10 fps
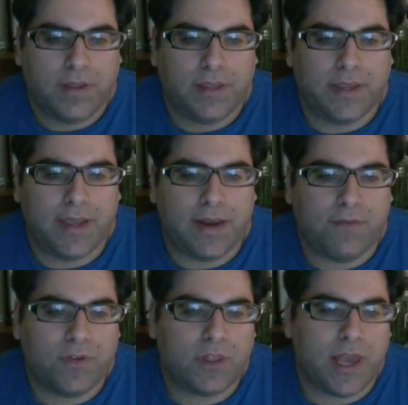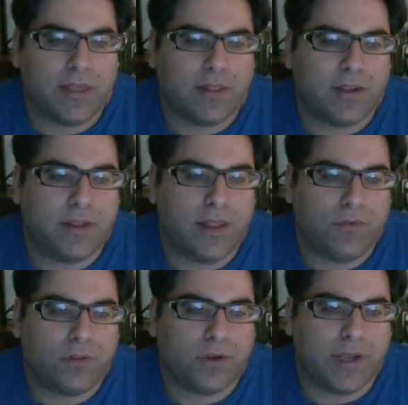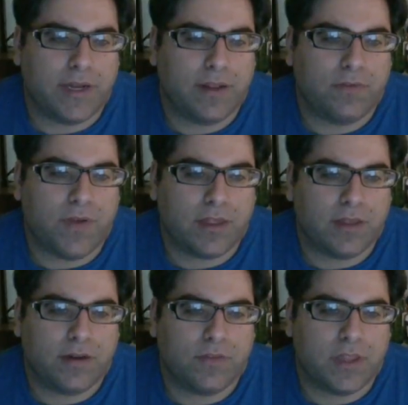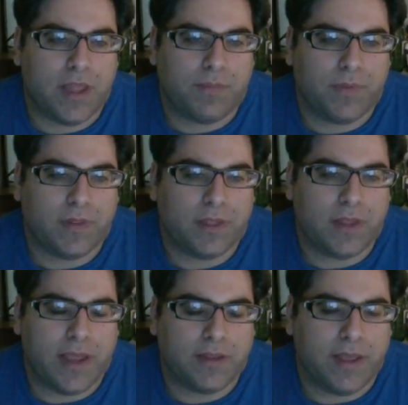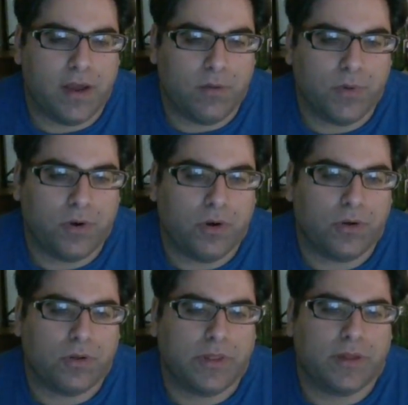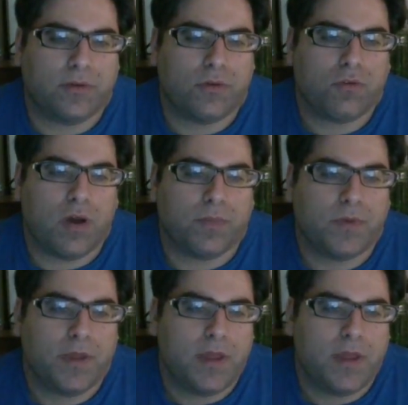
He again emphasized that he never took any investigative step designed to help or hurt Clinton or Trump.